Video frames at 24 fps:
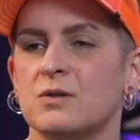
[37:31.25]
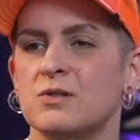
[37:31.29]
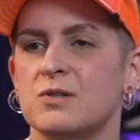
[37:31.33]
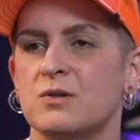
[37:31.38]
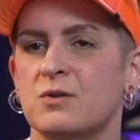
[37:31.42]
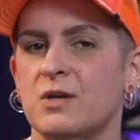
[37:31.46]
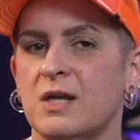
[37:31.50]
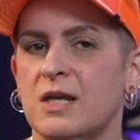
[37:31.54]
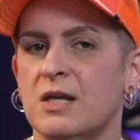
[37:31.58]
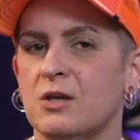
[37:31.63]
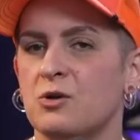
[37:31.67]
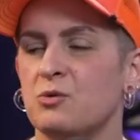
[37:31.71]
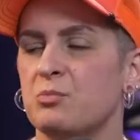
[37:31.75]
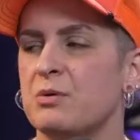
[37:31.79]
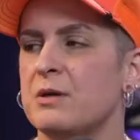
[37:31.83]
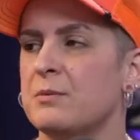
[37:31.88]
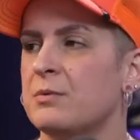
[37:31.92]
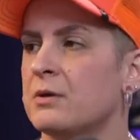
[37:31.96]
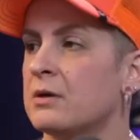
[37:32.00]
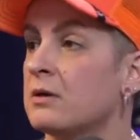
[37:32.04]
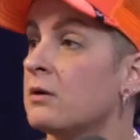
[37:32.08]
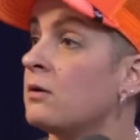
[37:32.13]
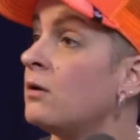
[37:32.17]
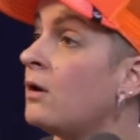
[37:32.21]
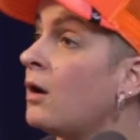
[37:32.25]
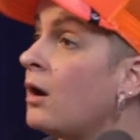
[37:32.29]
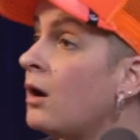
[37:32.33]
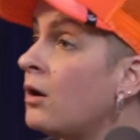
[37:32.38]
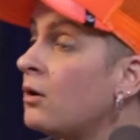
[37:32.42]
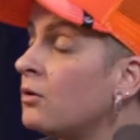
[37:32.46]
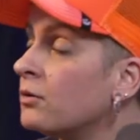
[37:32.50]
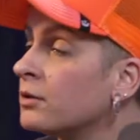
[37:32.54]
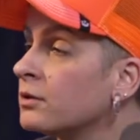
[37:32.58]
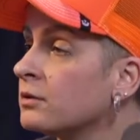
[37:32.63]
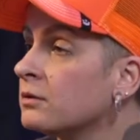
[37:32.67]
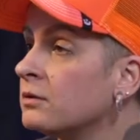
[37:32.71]
So to hear people go,
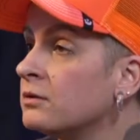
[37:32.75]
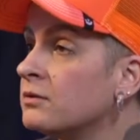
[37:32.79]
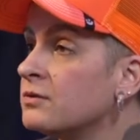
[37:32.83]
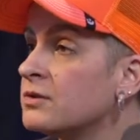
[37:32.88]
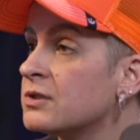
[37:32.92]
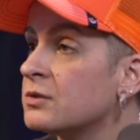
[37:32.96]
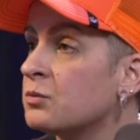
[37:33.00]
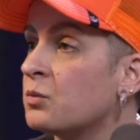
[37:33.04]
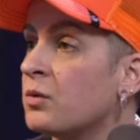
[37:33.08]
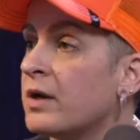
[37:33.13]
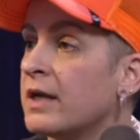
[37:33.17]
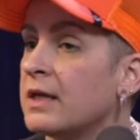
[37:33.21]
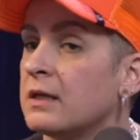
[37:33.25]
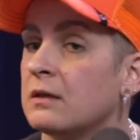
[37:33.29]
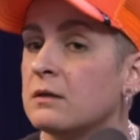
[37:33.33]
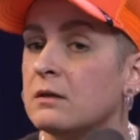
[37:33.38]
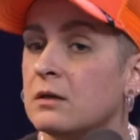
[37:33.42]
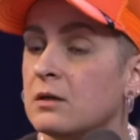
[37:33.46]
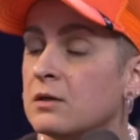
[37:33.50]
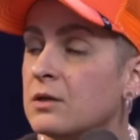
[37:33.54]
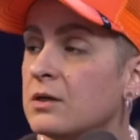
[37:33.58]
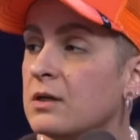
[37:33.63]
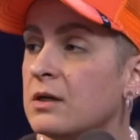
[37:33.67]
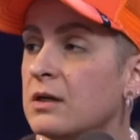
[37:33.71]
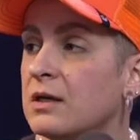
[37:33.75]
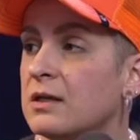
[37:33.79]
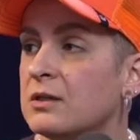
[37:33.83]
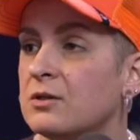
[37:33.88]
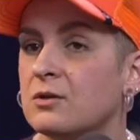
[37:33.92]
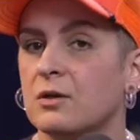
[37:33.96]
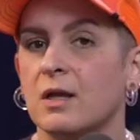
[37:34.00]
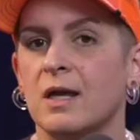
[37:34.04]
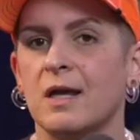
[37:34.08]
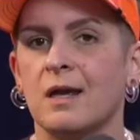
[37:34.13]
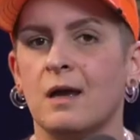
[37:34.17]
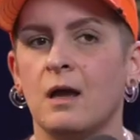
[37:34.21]
oh, you're losing weight, you look good. And
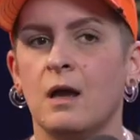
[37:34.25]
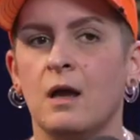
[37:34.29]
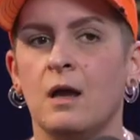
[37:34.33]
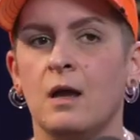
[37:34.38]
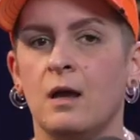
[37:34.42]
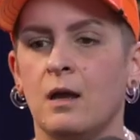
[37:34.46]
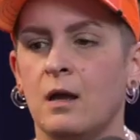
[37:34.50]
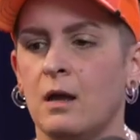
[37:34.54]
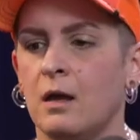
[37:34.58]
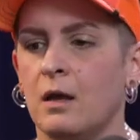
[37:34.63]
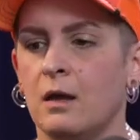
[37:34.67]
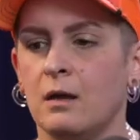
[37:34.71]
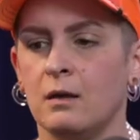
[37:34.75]
you're like,